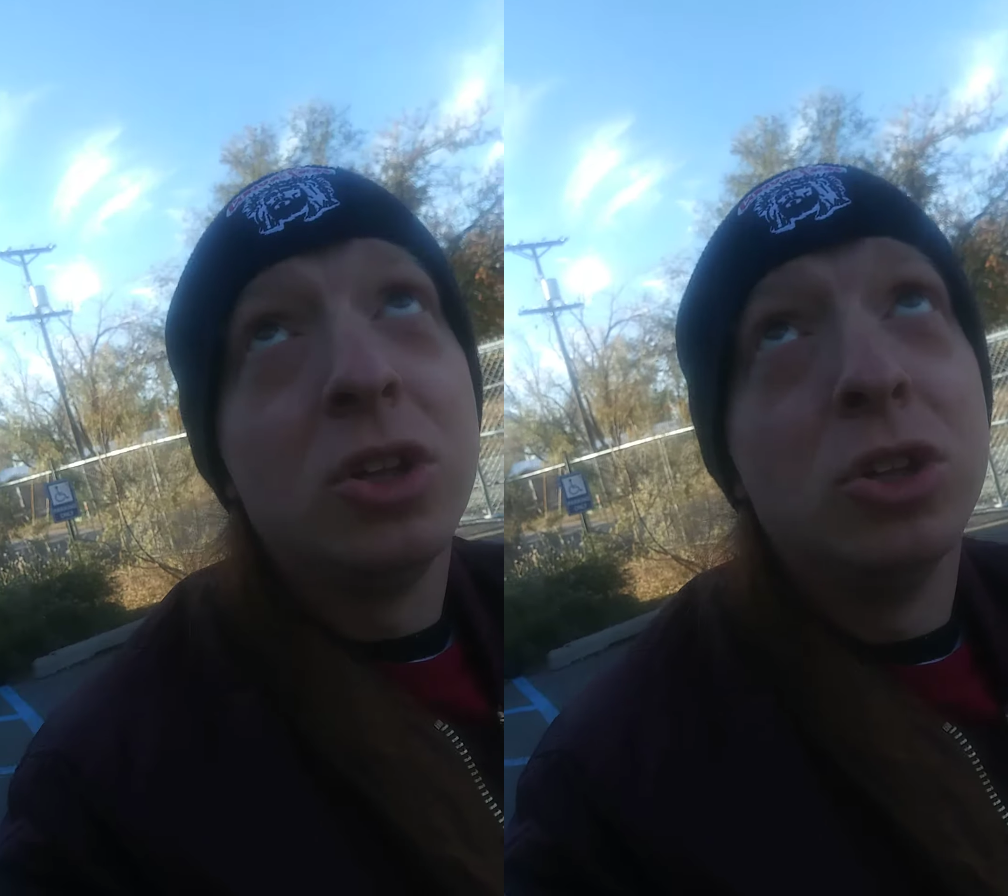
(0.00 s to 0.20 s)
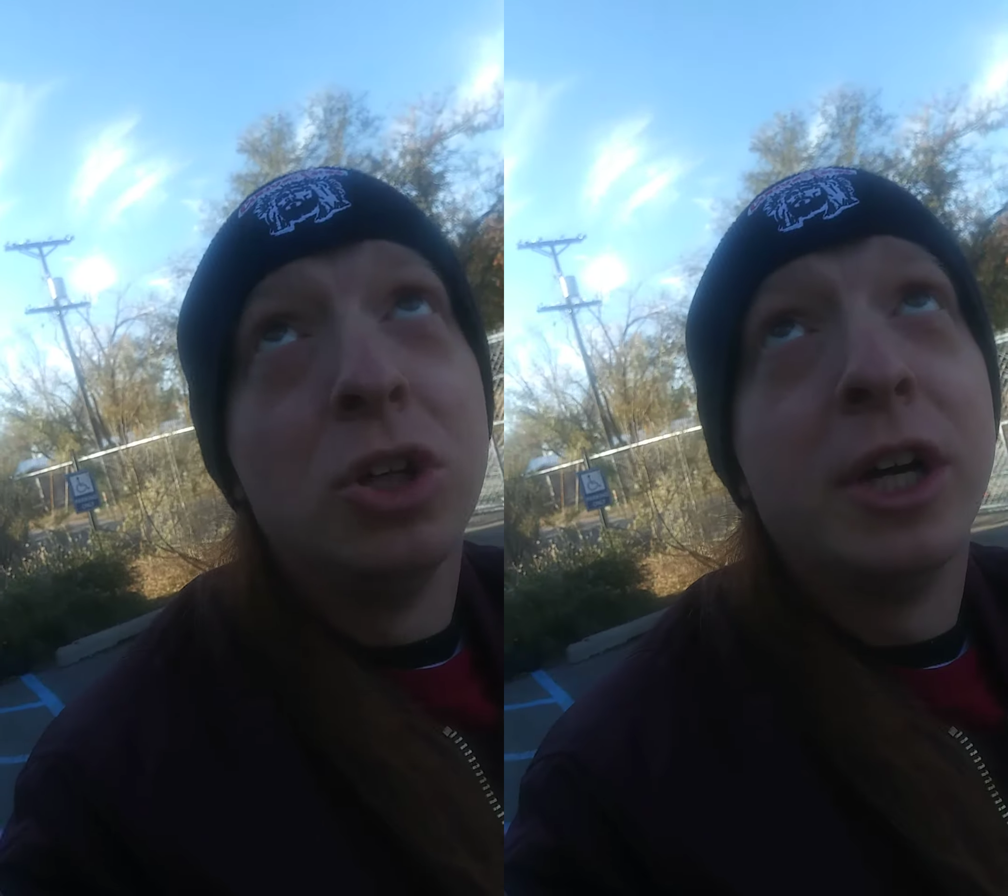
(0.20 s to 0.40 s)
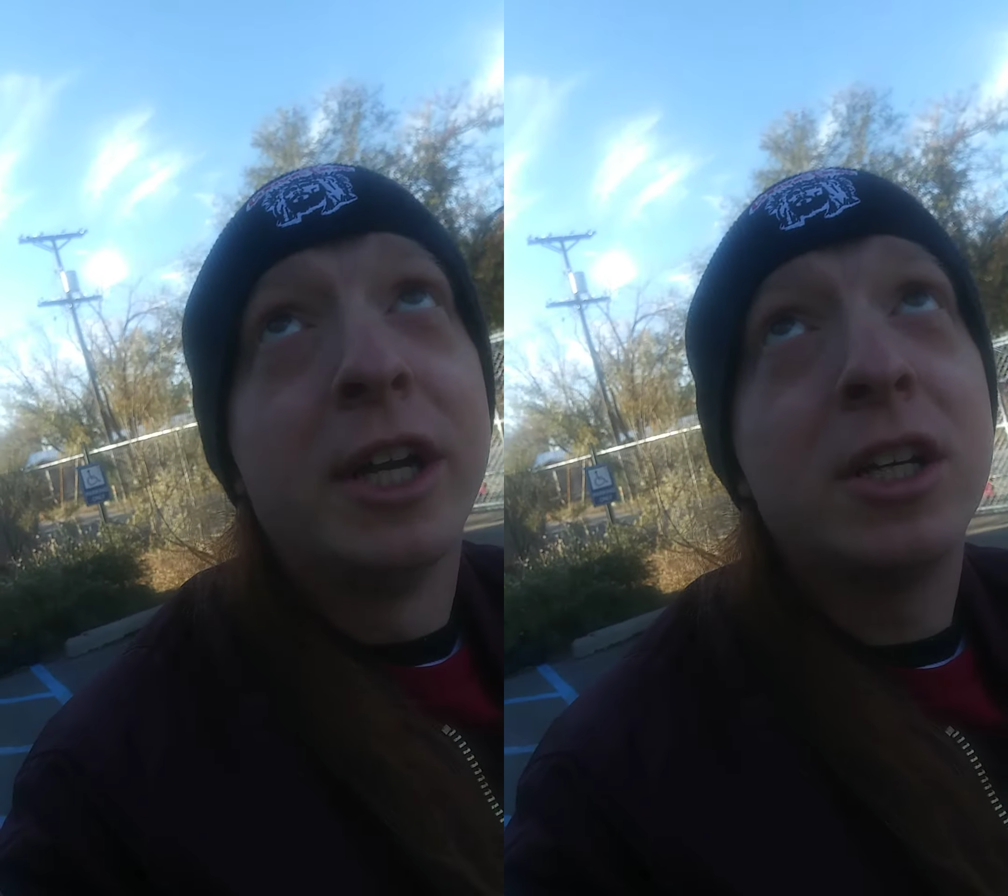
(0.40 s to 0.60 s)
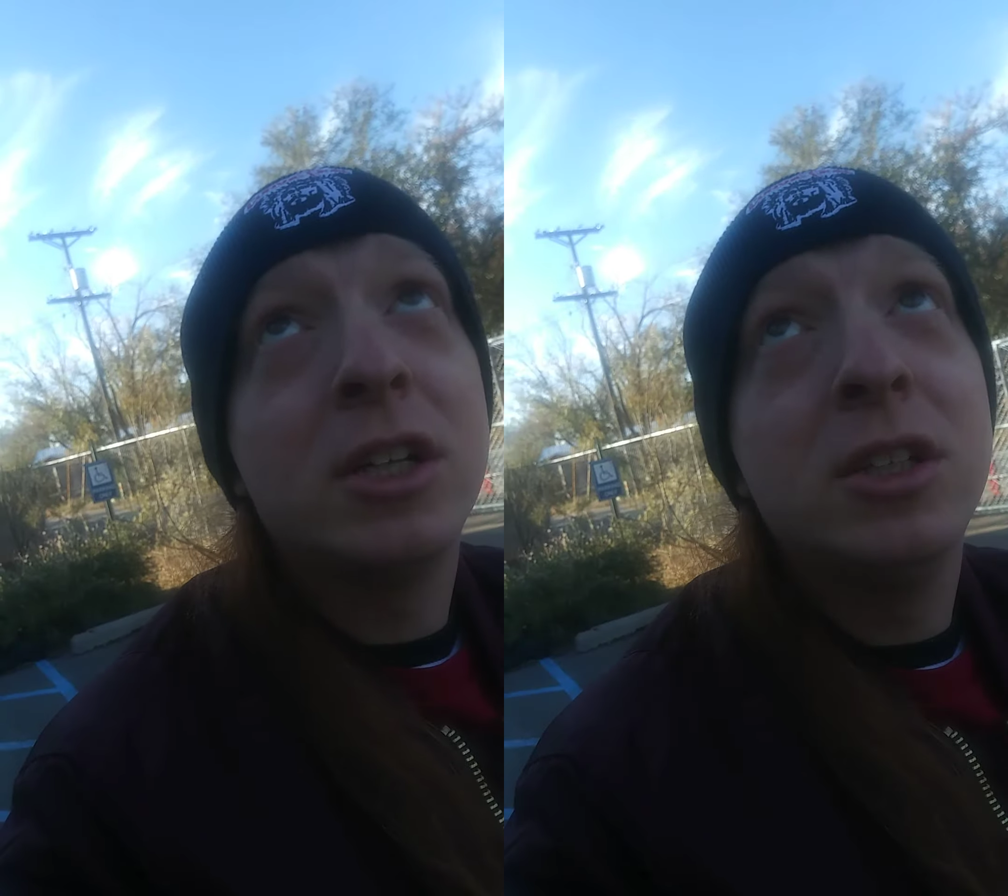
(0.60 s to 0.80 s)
Like,